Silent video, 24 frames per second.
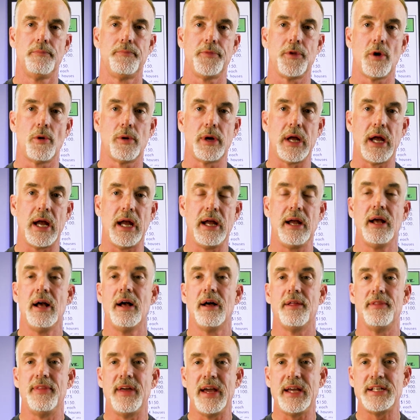Okay?
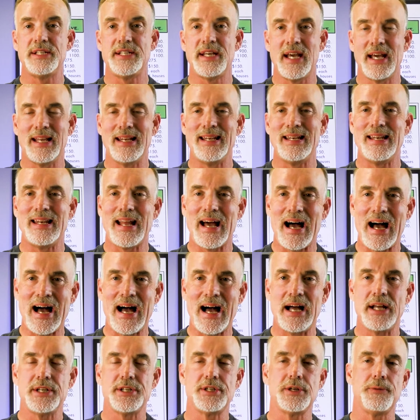They tend
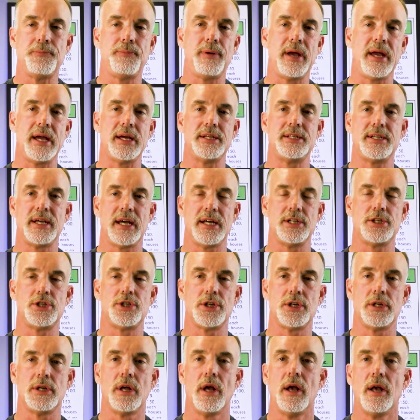not to pay
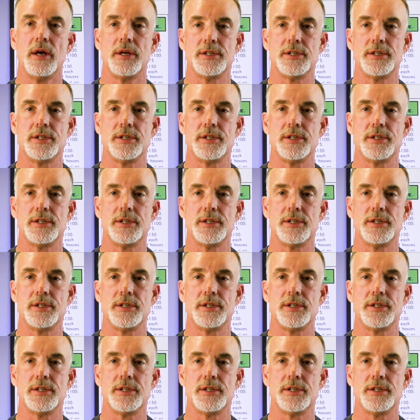attention